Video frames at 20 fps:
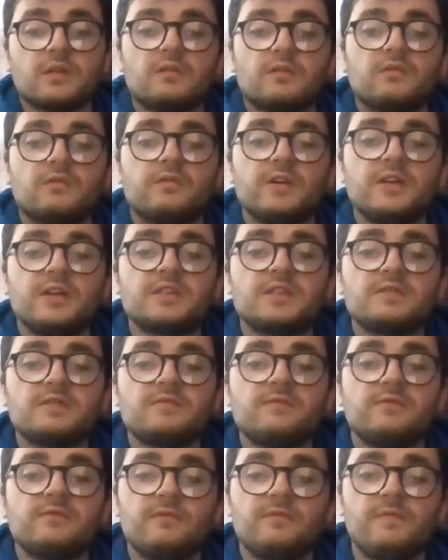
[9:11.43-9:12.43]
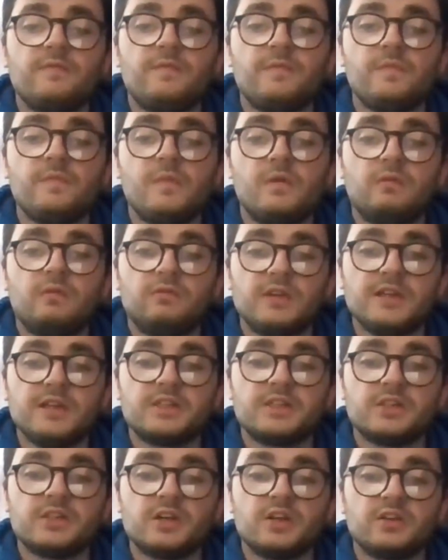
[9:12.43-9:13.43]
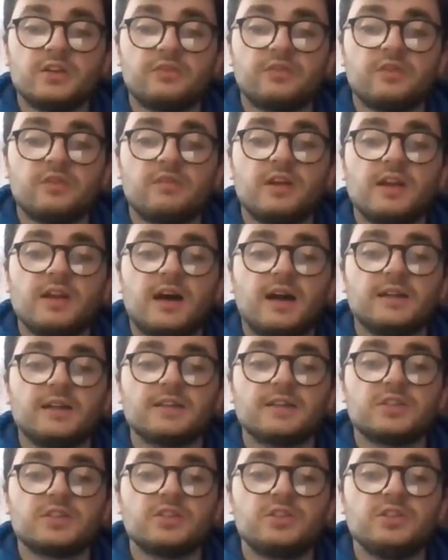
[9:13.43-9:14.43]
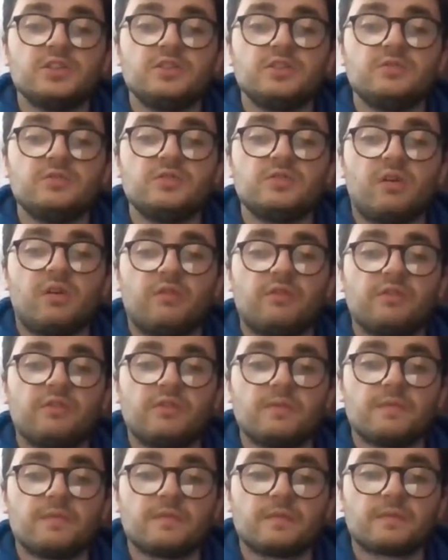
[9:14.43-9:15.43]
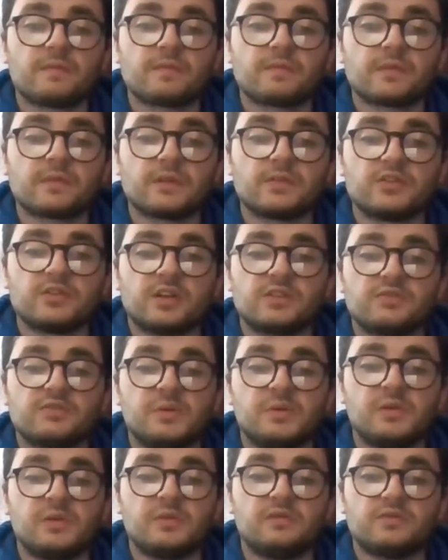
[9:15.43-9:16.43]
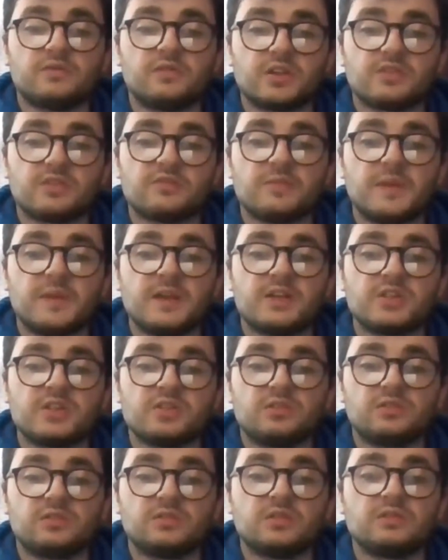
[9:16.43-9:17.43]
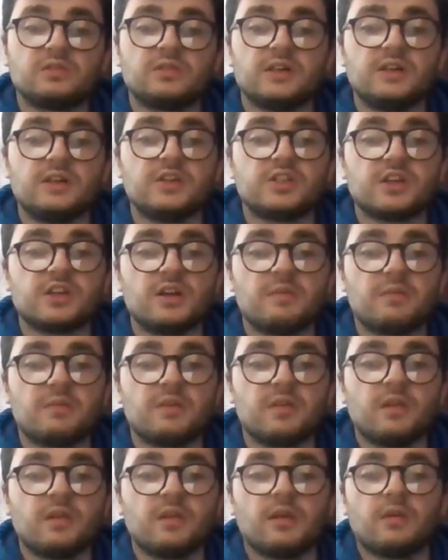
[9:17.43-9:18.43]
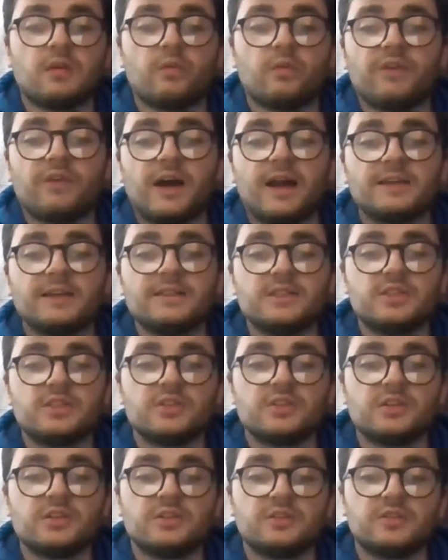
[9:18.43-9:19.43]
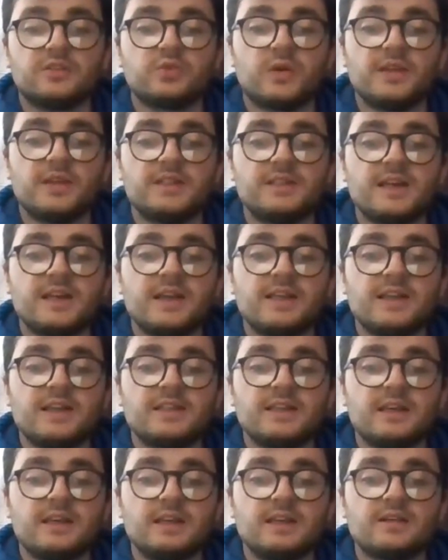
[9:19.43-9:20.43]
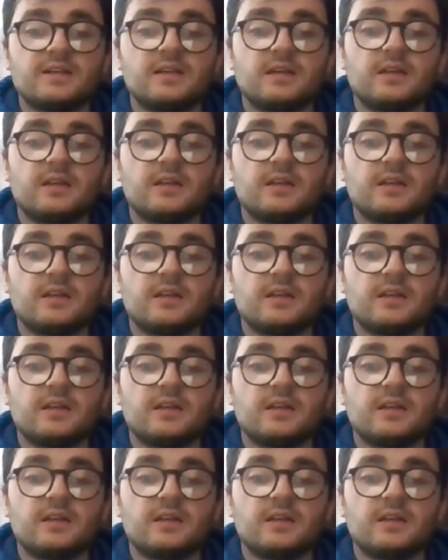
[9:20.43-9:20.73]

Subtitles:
Recent research further enhances the use of transformational leadership, with Hanson in 2018